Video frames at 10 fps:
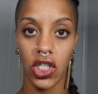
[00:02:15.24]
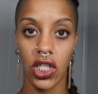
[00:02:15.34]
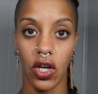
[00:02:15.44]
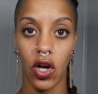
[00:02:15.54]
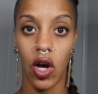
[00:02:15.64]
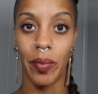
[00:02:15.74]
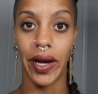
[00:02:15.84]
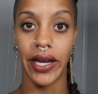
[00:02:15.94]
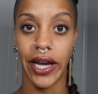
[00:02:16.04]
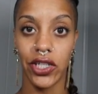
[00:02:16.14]
gel on my
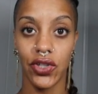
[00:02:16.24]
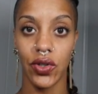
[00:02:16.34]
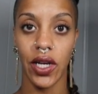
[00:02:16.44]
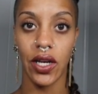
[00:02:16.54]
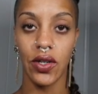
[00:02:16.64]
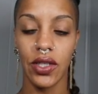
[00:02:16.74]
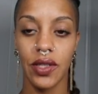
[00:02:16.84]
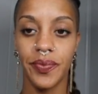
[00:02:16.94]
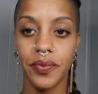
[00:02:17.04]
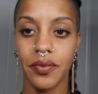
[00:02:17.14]
natural nails.
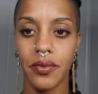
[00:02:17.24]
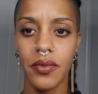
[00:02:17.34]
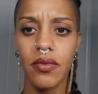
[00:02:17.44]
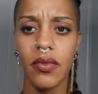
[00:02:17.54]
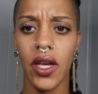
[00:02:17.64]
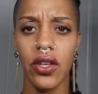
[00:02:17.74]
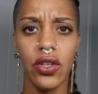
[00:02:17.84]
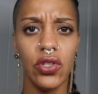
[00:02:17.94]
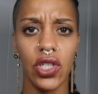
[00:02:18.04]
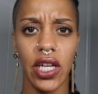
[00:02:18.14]
And
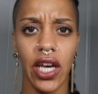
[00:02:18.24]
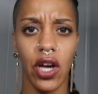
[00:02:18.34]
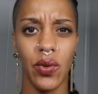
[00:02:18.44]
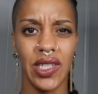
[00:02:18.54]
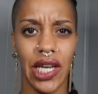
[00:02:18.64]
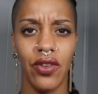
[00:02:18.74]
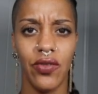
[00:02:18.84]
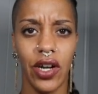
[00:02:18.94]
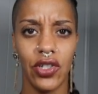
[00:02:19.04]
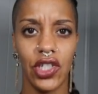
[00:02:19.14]
usually I always have
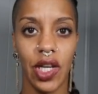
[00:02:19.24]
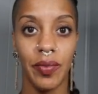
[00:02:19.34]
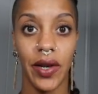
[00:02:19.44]
round shaped